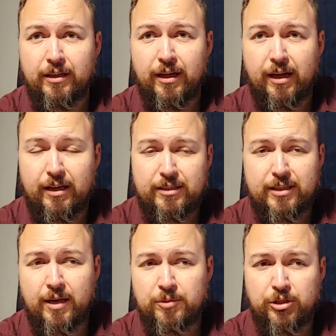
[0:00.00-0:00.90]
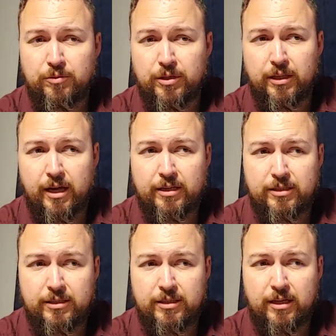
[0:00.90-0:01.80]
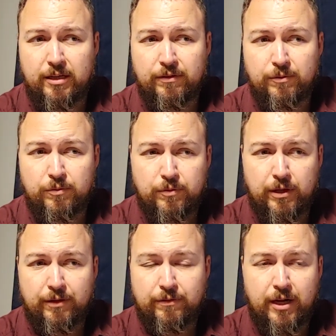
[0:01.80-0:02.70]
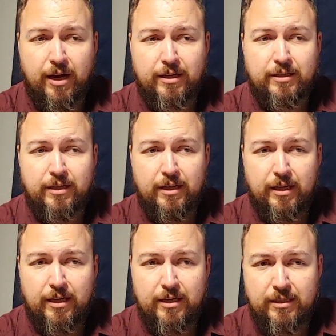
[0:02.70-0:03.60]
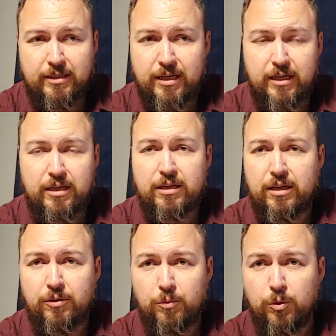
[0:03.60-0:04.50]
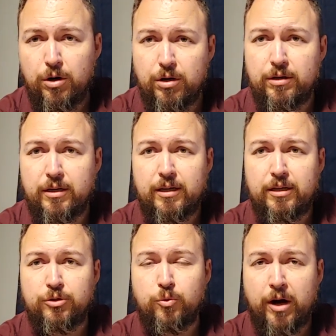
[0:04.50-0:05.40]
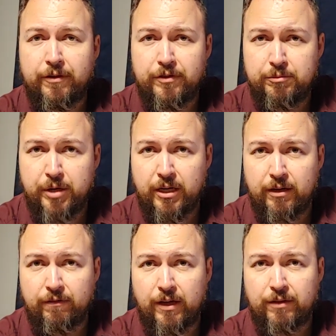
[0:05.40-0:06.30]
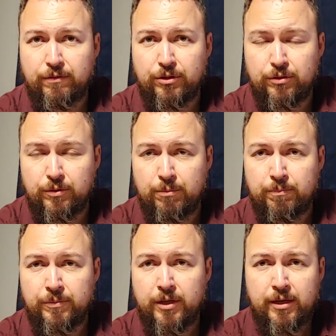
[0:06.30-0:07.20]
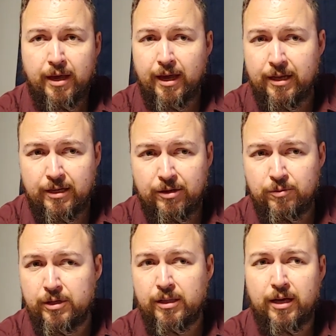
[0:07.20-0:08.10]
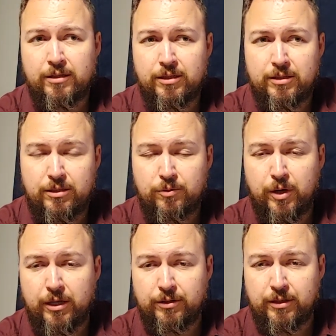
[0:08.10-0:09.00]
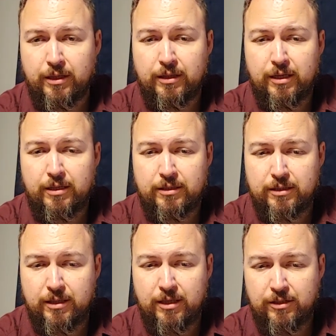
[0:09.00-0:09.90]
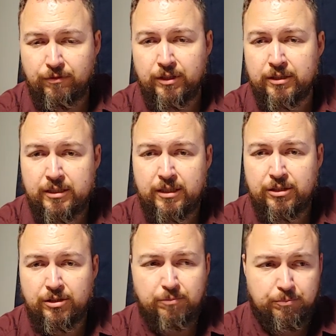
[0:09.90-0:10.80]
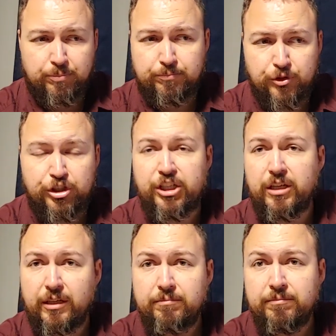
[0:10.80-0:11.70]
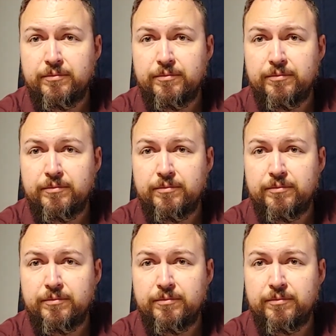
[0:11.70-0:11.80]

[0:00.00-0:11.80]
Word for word: as Samson realizes that if if not in deed in word, his wife has been unfaithful to him and he realizes as well that these these Philistines are cheating.